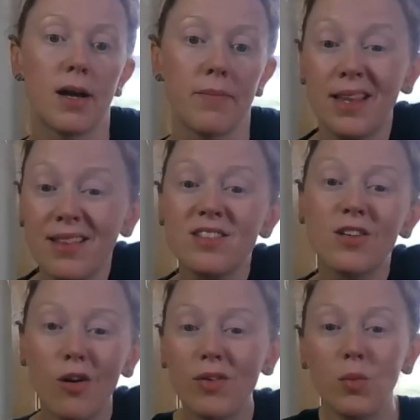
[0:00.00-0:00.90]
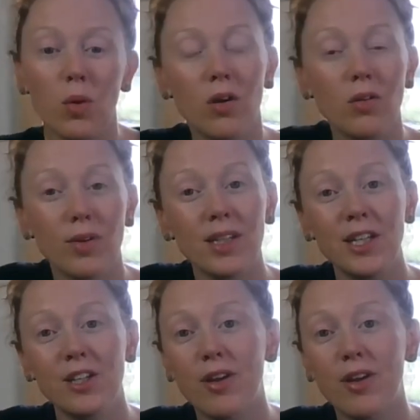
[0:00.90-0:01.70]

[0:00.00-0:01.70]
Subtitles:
in this COVID world, really you